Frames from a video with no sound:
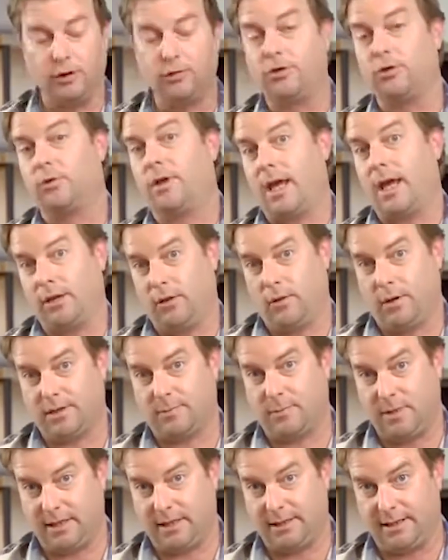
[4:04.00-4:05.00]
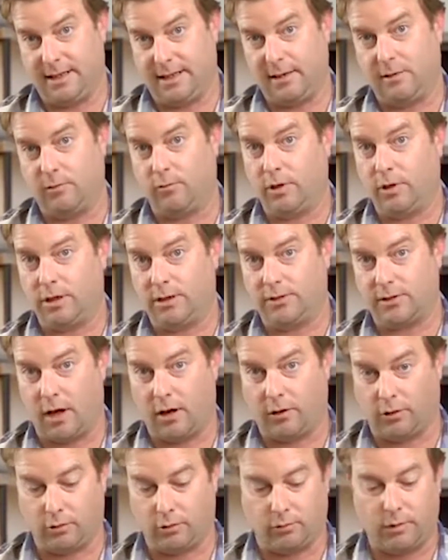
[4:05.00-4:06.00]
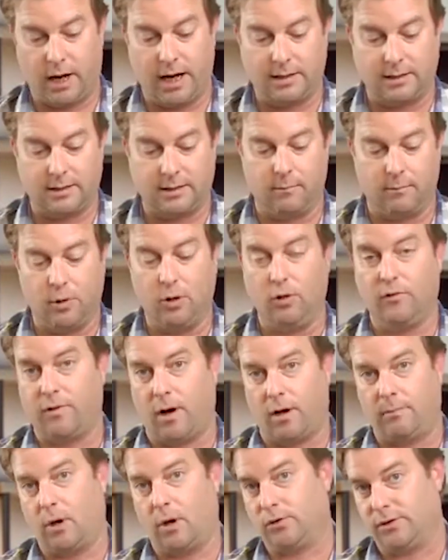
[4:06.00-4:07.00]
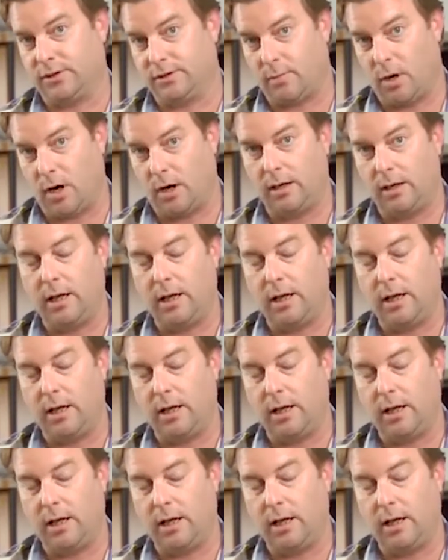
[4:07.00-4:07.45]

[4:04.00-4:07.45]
do get USB-C, which is a great move on Bose's part.